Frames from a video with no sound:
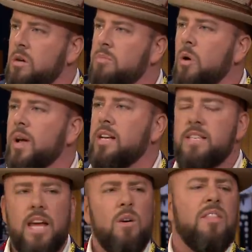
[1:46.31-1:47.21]
blowing us
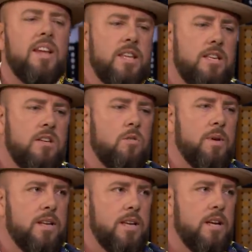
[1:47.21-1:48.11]
out of the I think this is no
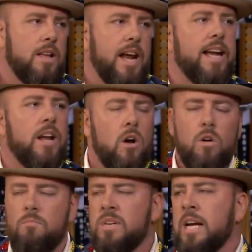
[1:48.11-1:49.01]
big deal. And I get
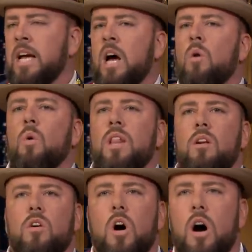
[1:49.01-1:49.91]
home, one
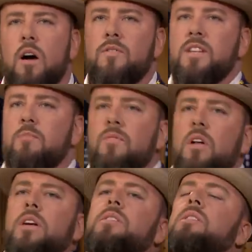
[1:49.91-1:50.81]
little cough as I'm
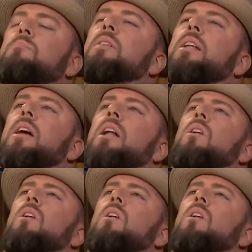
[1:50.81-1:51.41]
falling asleep that night.